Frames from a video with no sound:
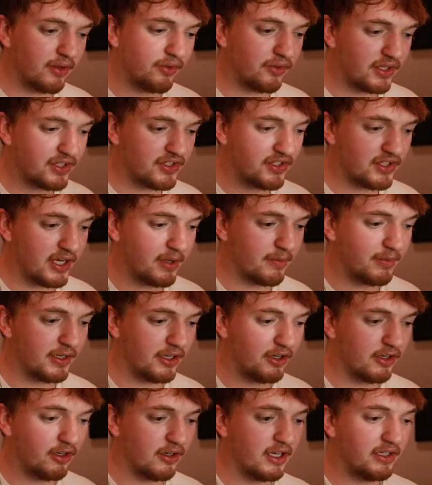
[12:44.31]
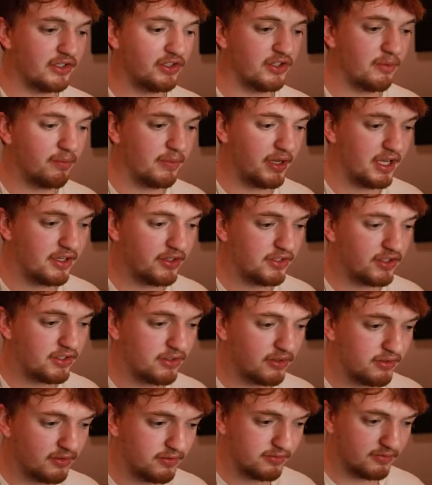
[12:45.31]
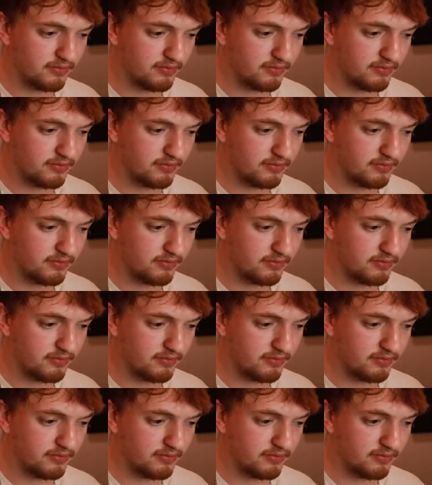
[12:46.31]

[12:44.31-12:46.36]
that this stem here is the bass.